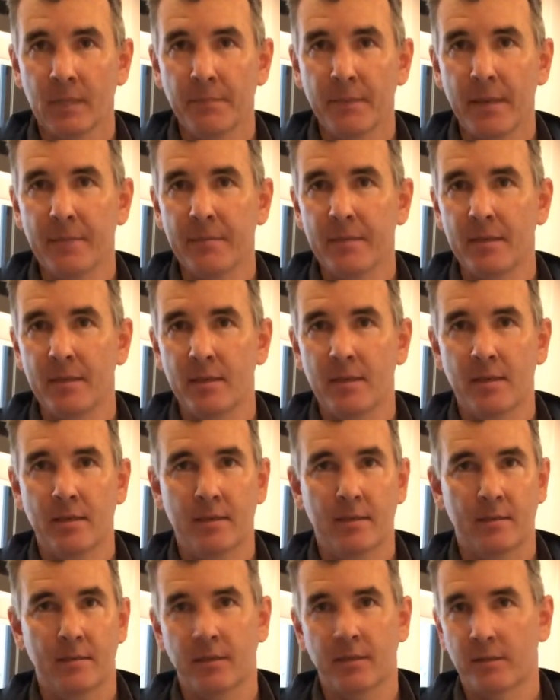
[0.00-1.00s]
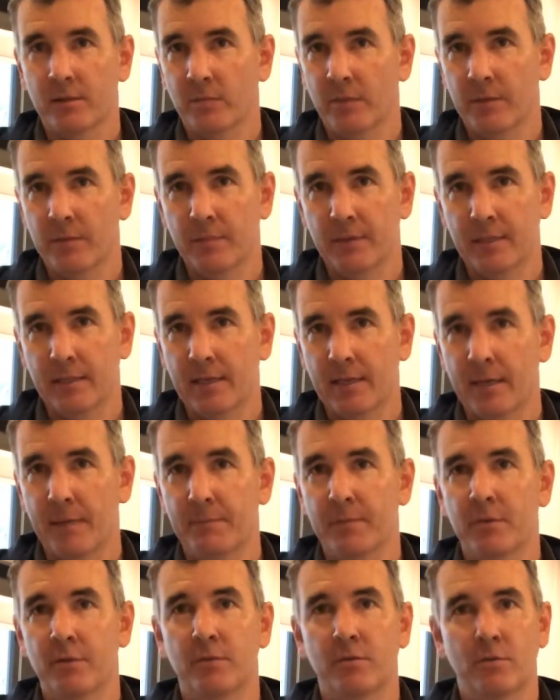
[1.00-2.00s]
maybe tucked away in one of the
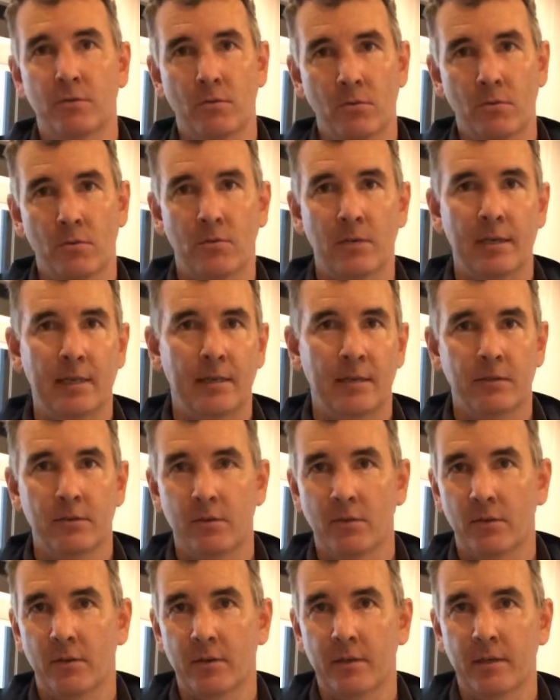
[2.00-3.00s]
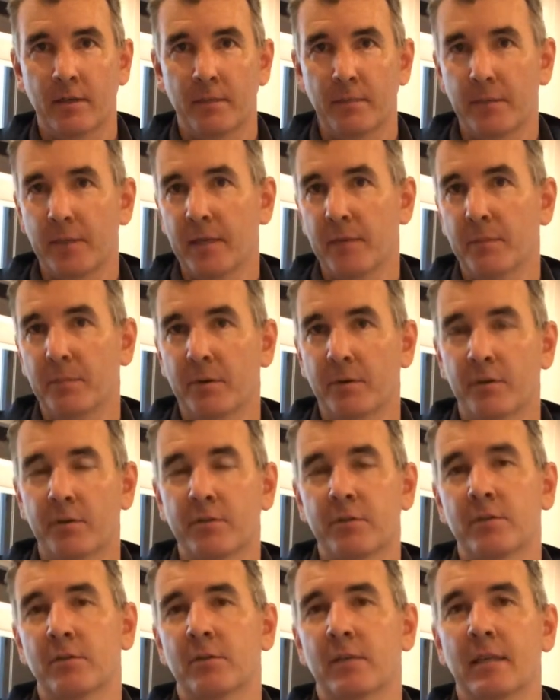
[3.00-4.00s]
cabinets or outside in a meter
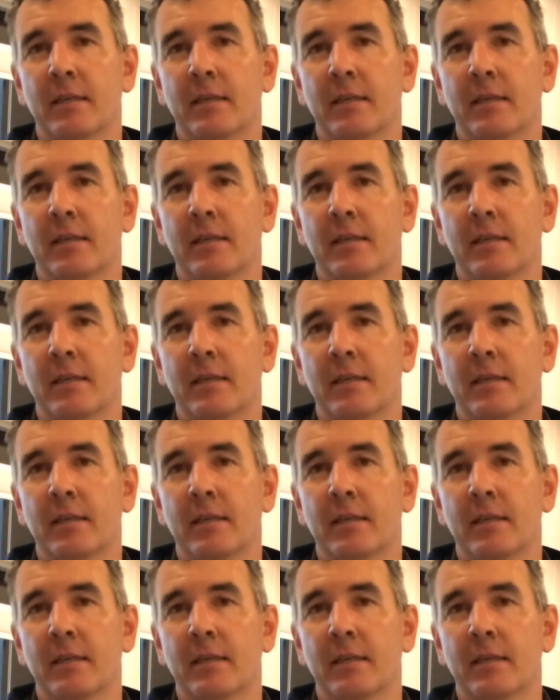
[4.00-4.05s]
box.